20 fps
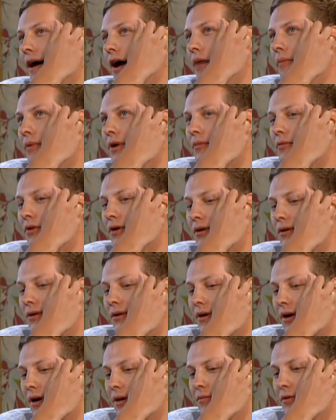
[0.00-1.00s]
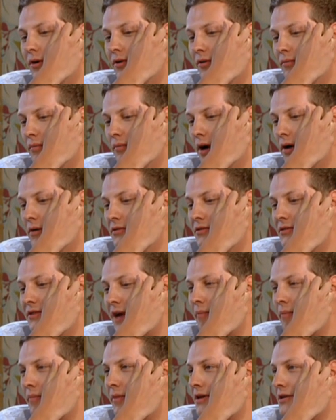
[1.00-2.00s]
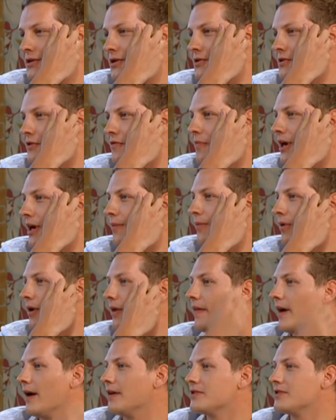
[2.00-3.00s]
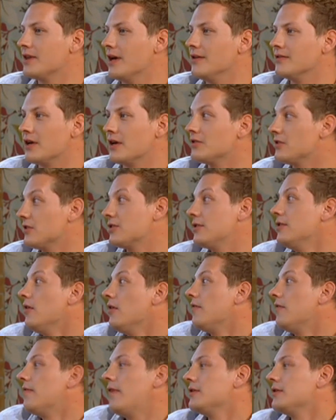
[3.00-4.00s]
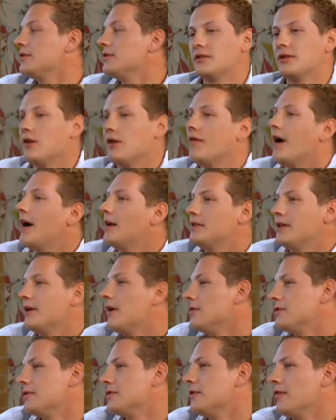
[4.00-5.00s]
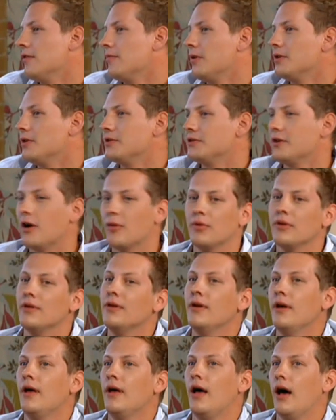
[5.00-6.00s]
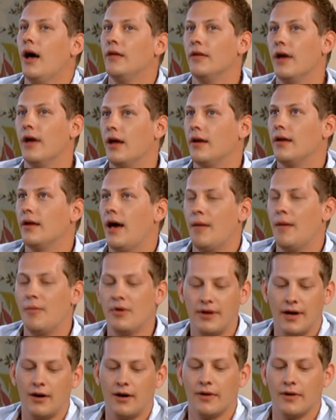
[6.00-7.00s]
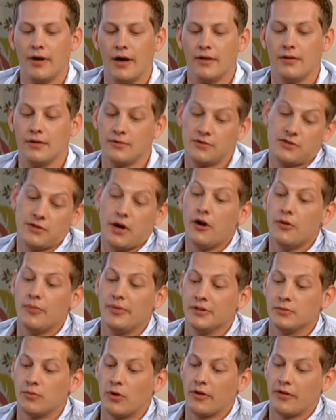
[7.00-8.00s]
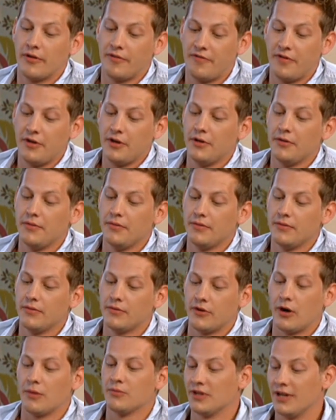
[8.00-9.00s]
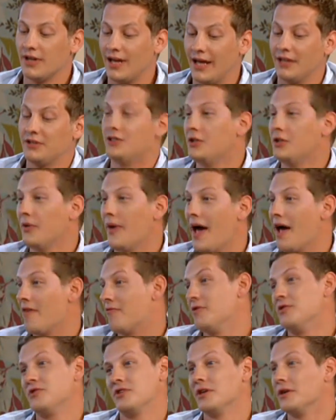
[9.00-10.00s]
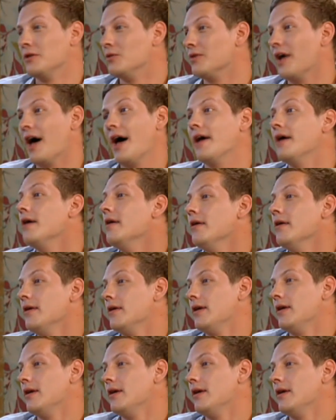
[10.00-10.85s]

Yeah, I mean, I'm not I'm not the most ambitious of people in that sense. I just love I just love acting. I just love my job. And and, and Emmerdale uh, soap is one of the few jobs that lets you do it every single day.